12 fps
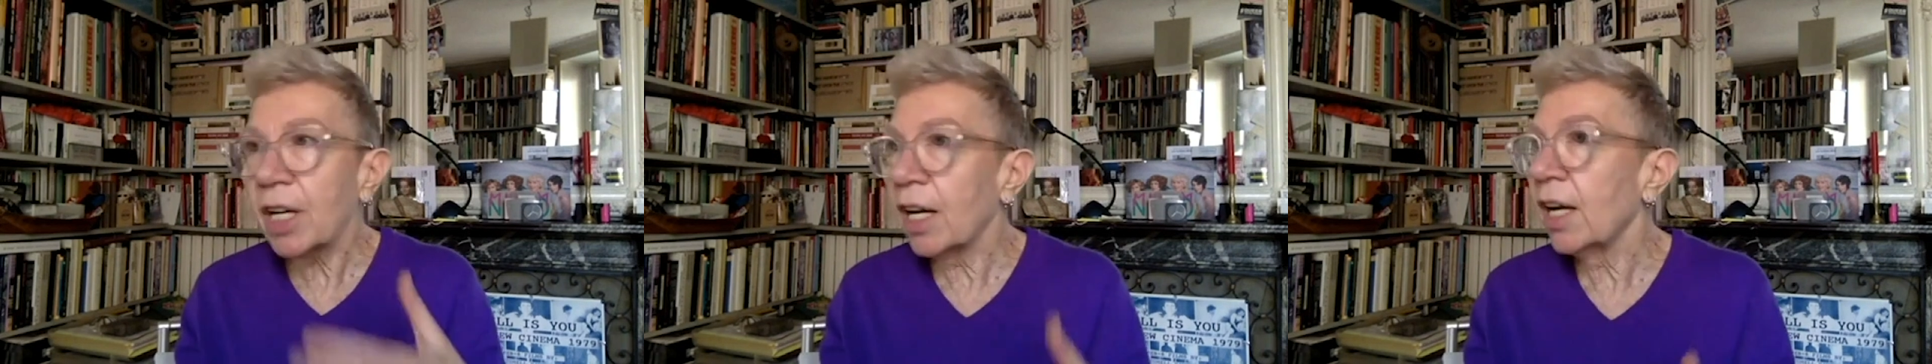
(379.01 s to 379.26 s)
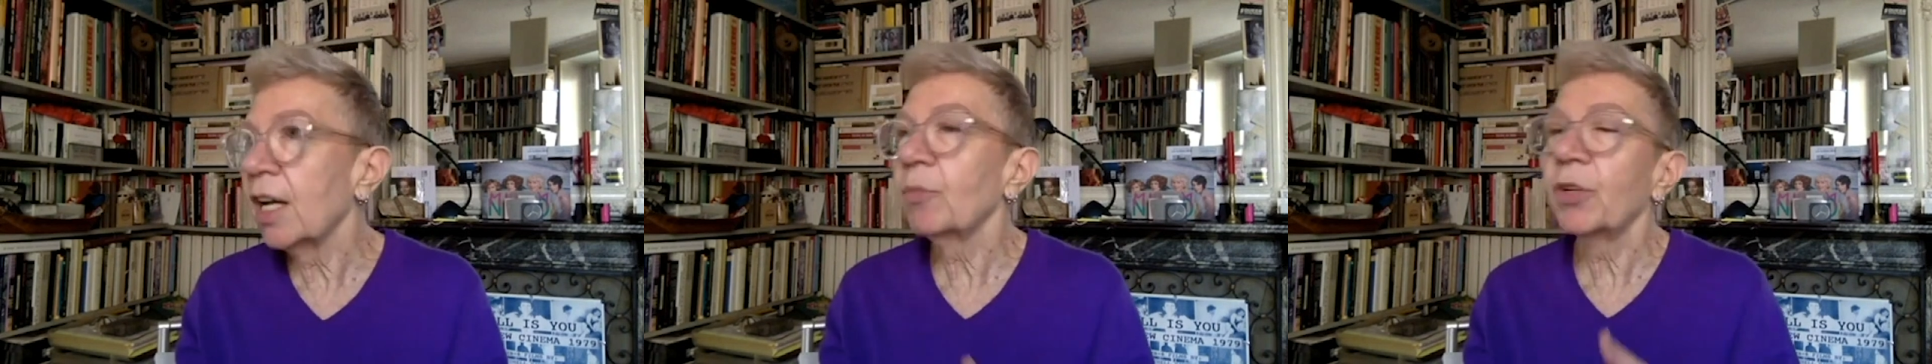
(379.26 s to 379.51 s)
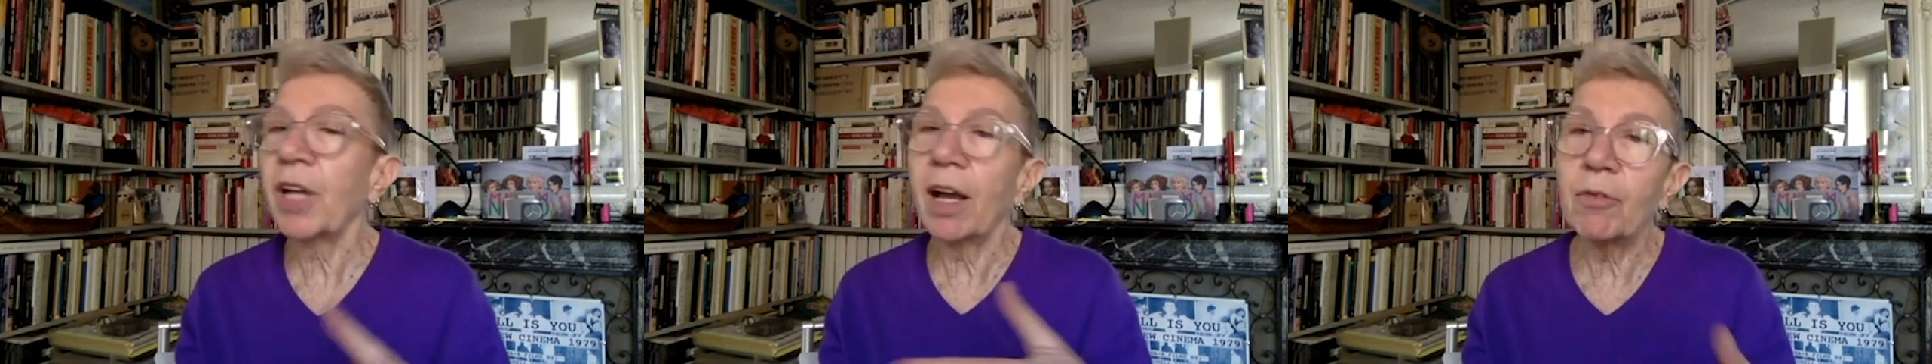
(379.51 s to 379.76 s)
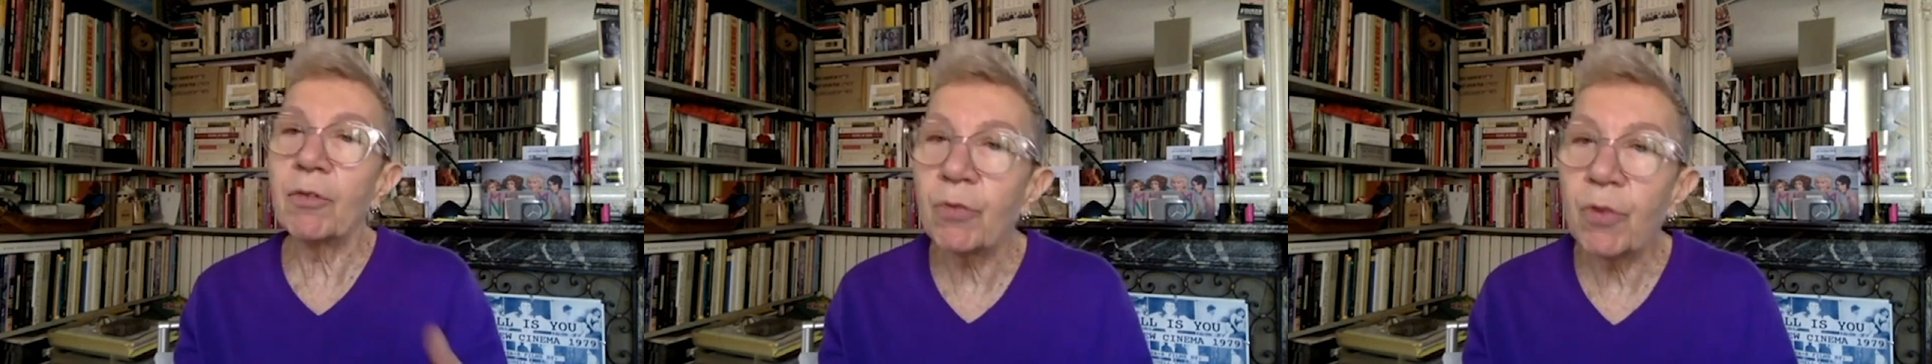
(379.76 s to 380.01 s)
time we
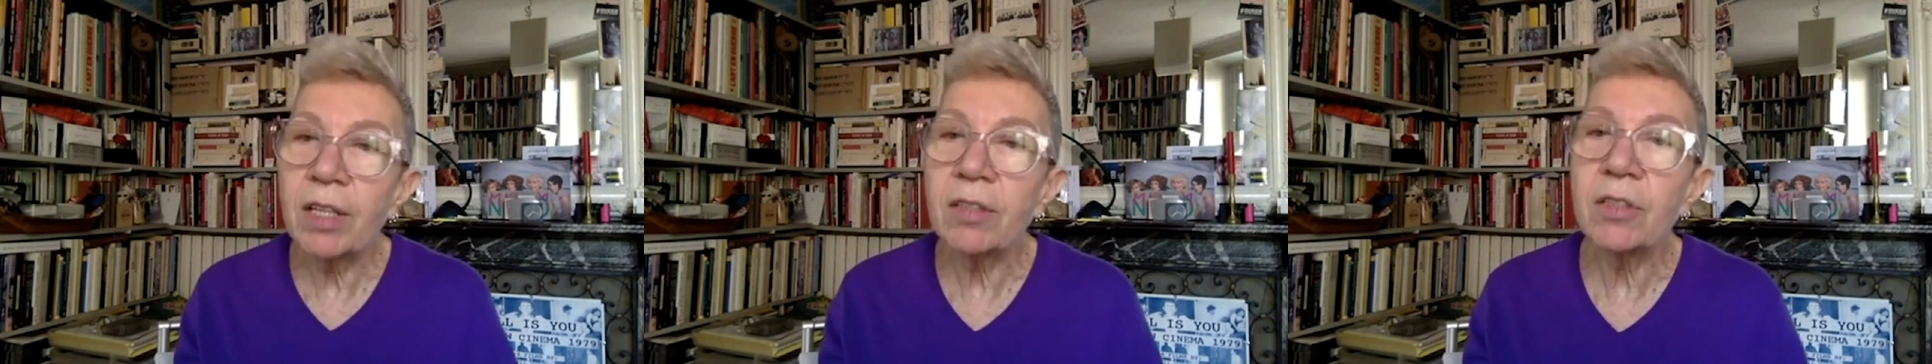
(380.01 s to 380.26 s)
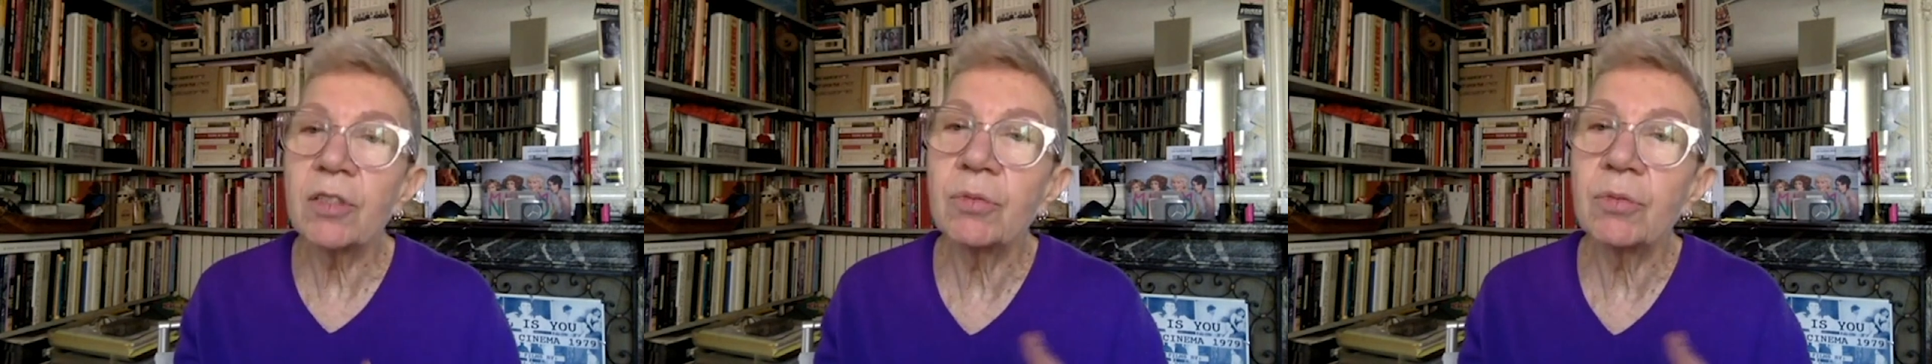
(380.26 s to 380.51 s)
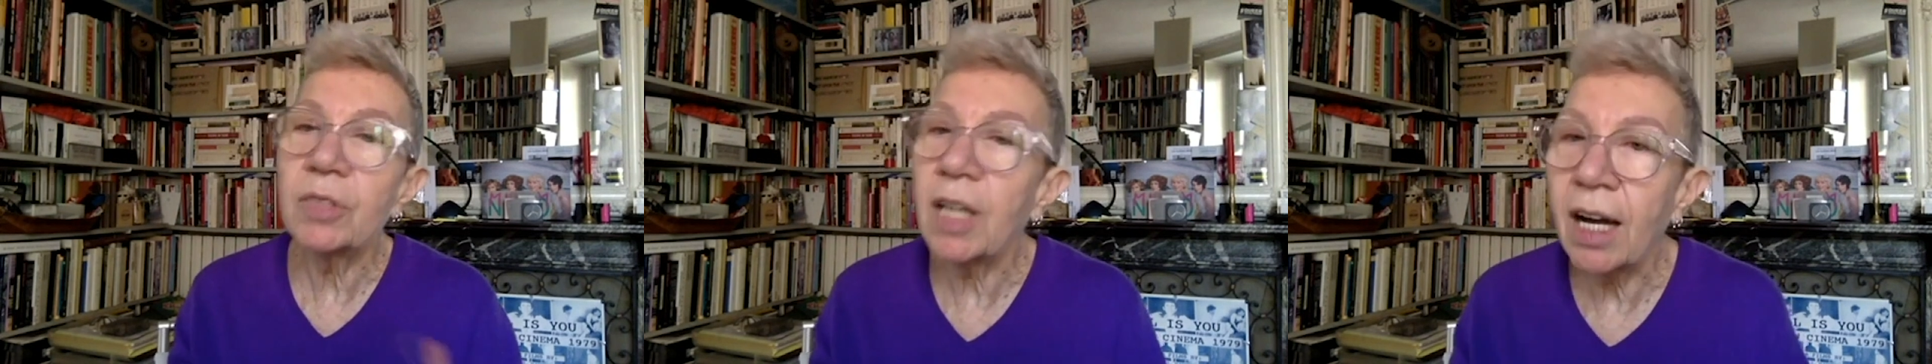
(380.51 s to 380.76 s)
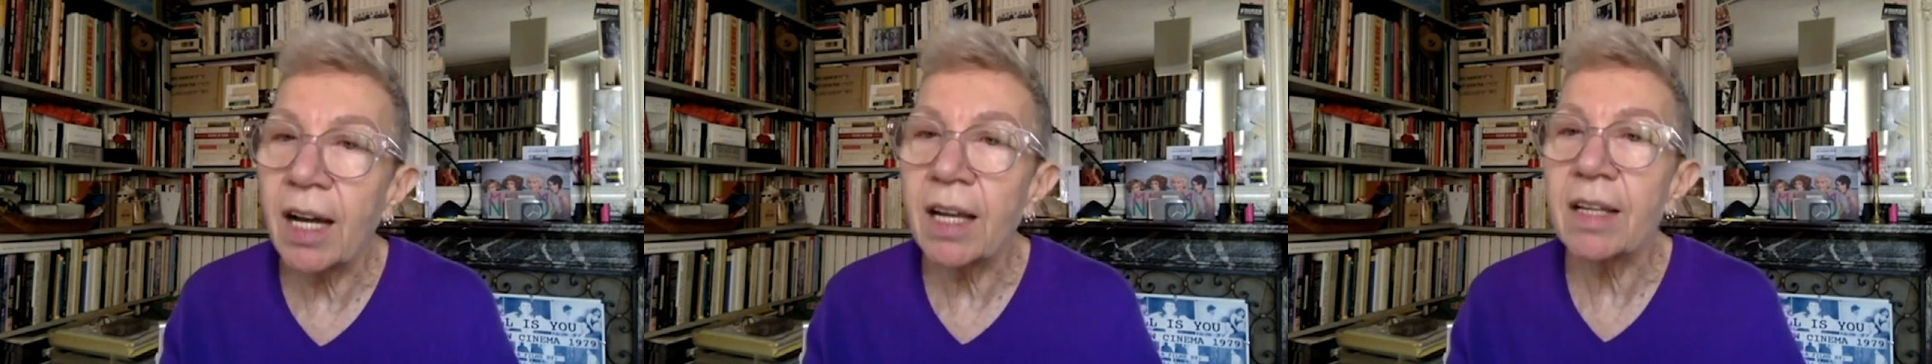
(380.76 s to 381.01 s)
have a friend who
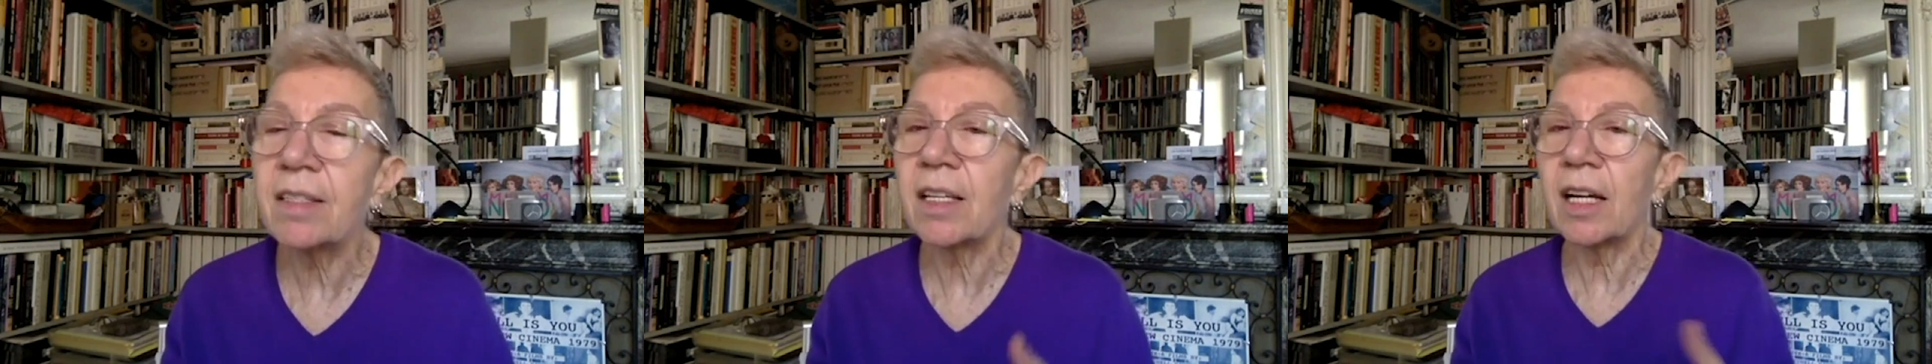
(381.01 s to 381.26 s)
dies,